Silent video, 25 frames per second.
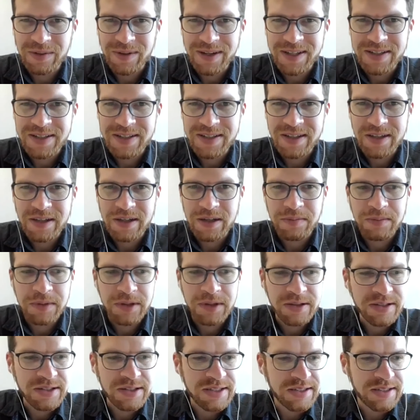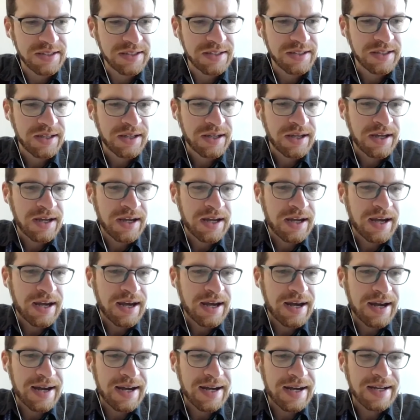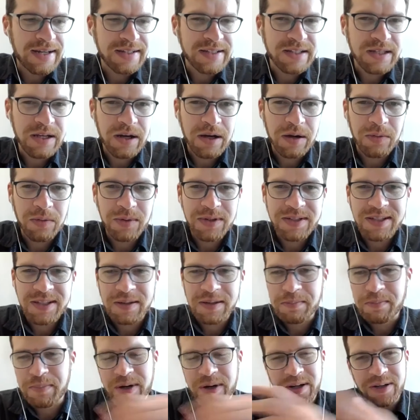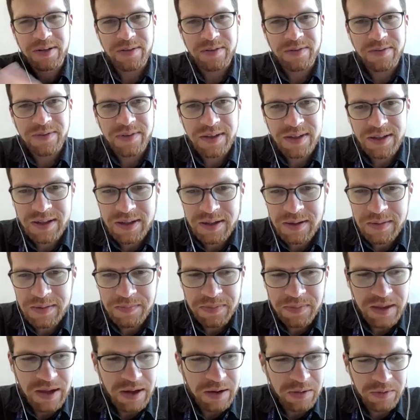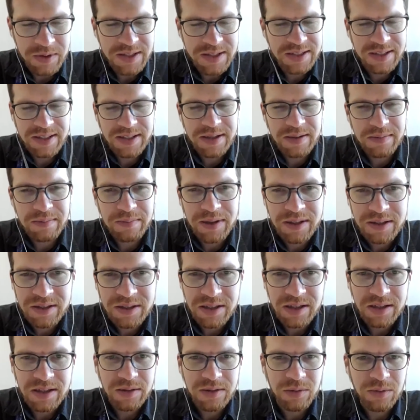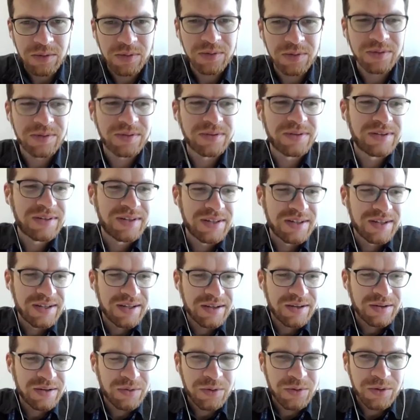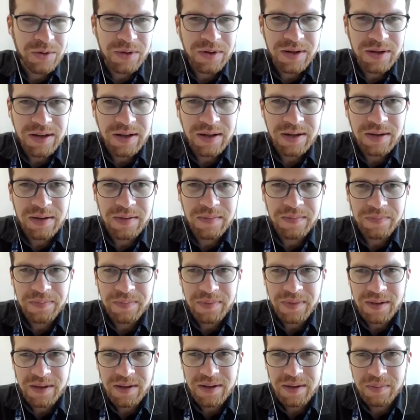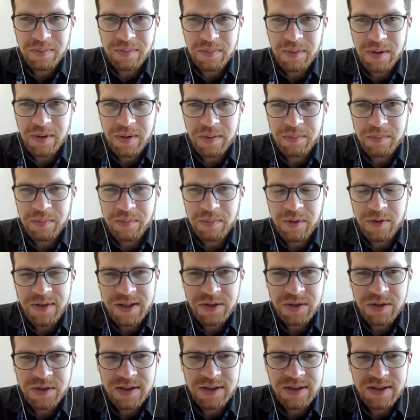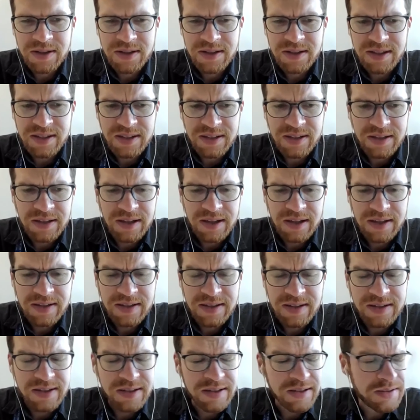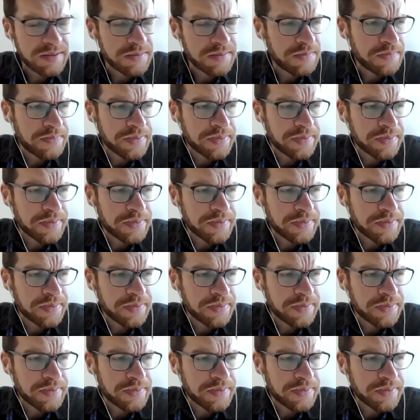YCA community. So I wasn't I wasn't a Banjang or a professor assistant.